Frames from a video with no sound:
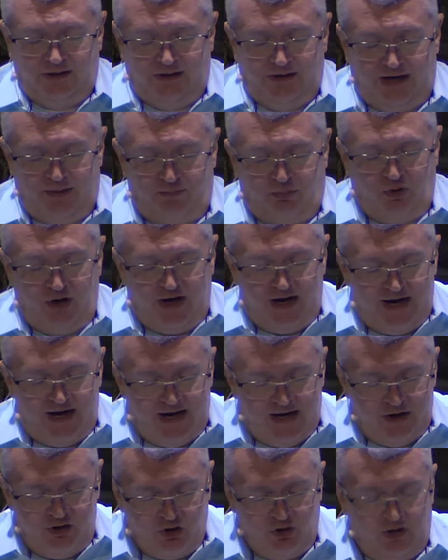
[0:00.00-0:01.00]
I
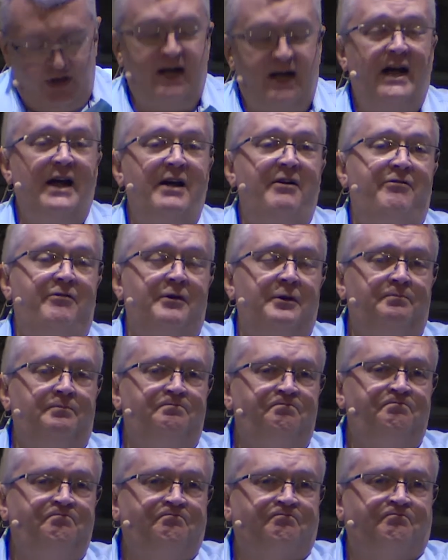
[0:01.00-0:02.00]
pray in your life
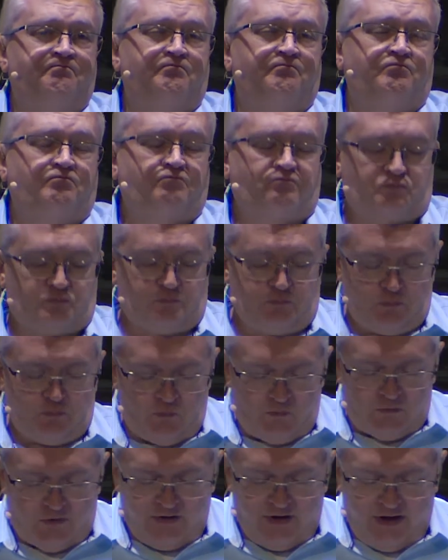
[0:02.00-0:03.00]

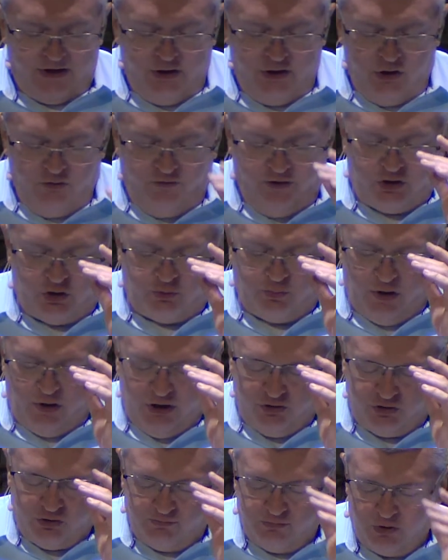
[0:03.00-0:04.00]
that you've
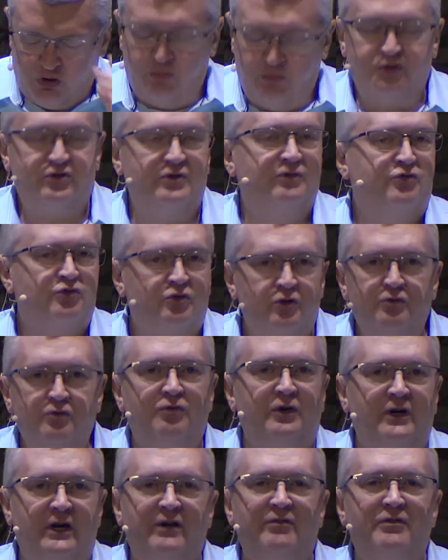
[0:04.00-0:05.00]
experienced moments of true
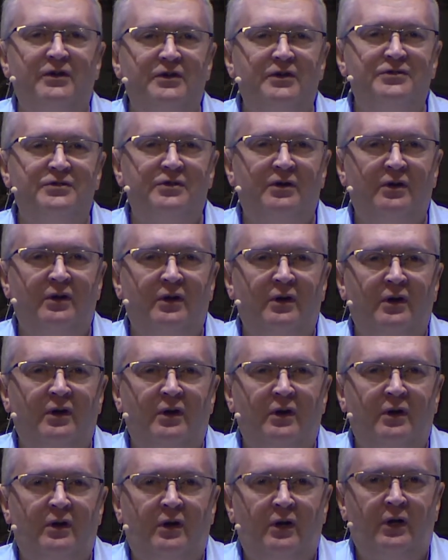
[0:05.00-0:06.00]
forgiveness.
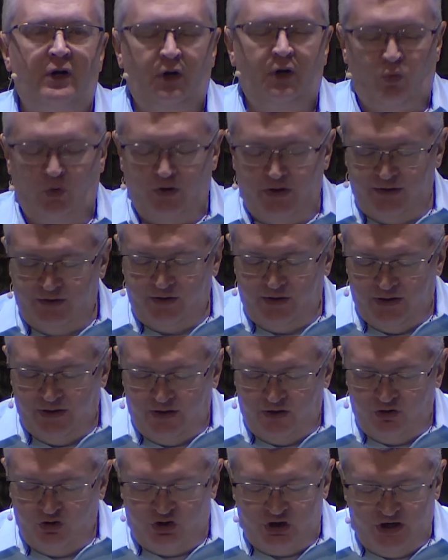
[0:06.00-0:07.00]

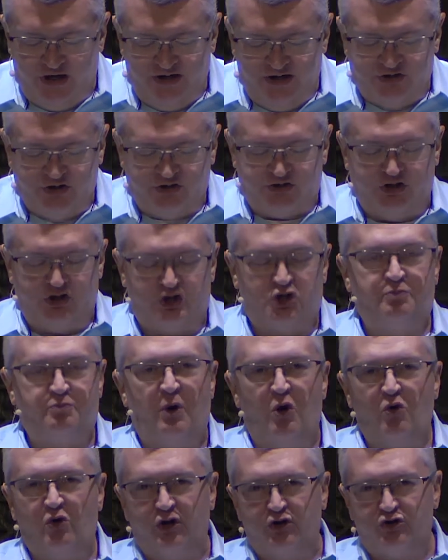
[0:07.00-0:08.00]
When Jesus has
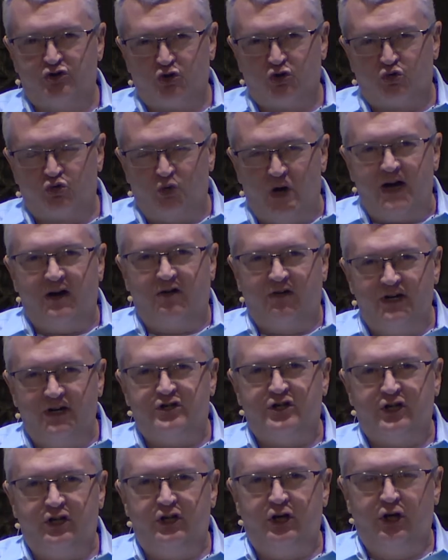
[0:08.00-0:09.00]
spoken directly
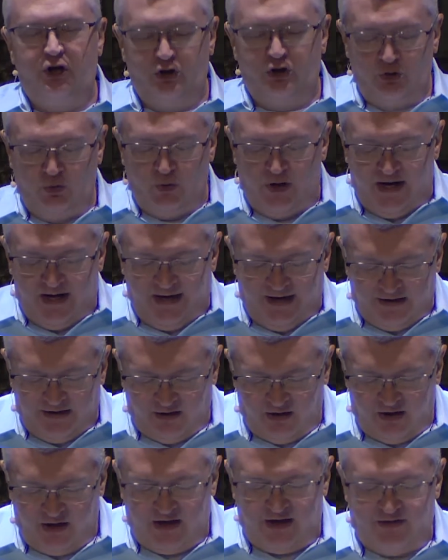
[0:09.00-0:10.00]
to you
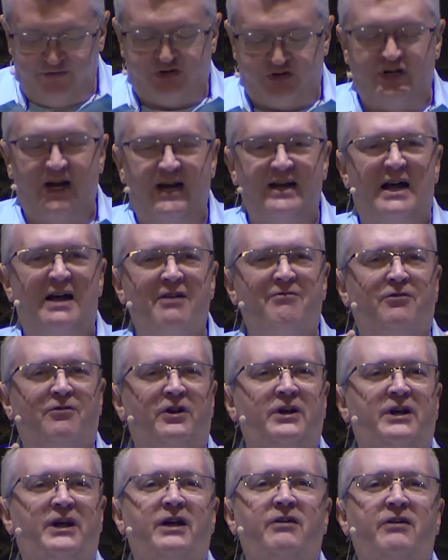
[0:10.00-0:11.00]
in love, saying, I
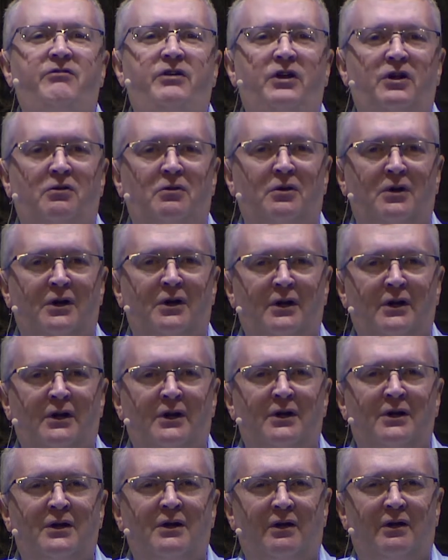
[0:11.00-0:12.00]
forgive you.
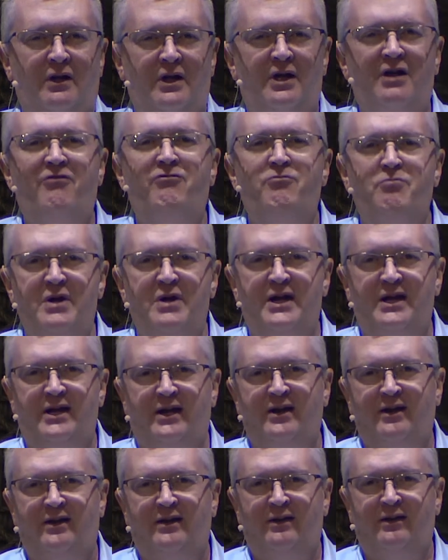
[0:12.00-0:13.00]
Love me.
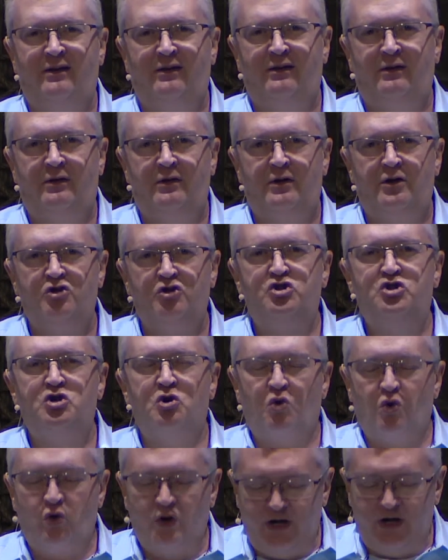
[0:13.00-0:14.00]

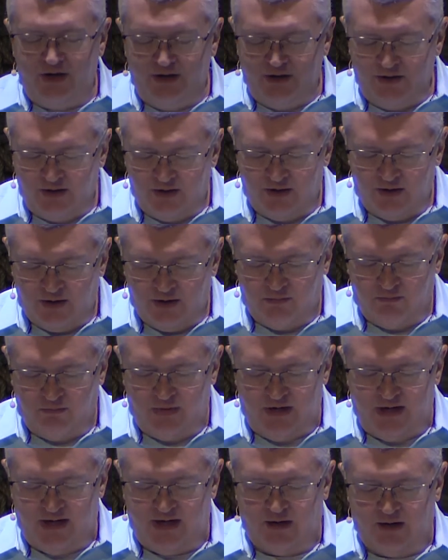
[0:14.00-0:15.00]
Join
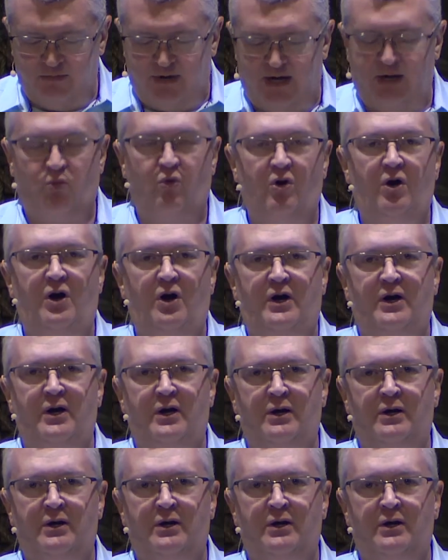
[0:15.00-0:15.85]
me in my work.